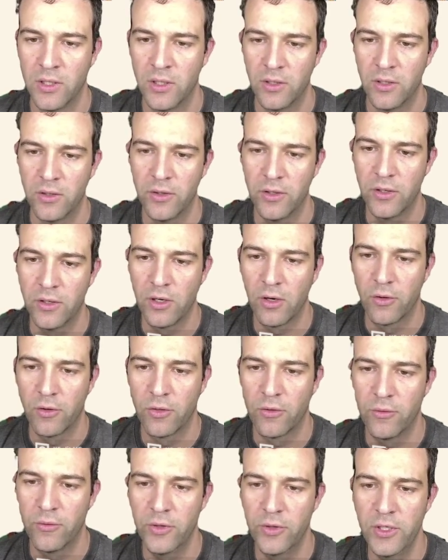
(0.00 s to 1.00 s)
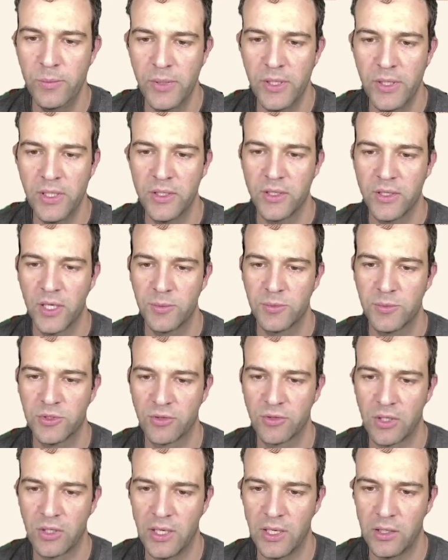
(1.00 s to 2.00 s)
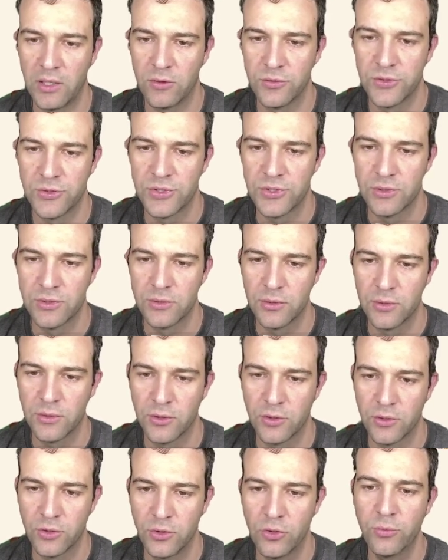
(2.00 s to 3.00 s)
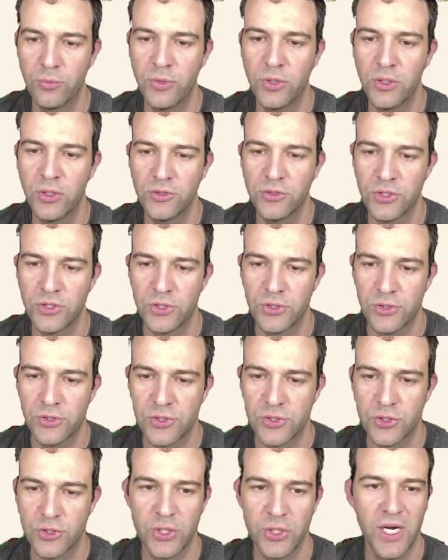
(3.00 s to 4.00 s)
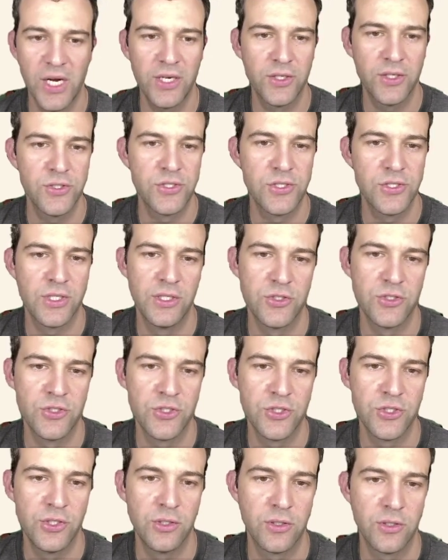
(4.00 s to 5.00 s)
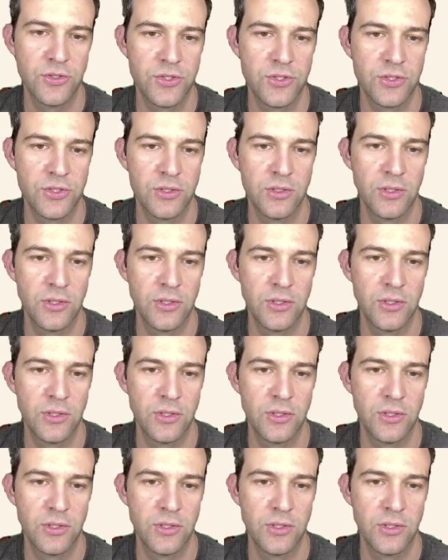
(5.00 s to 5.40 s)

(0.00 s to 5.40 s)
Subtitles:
There are 3 main types of clouds: cumulus, stratus, and cirrus.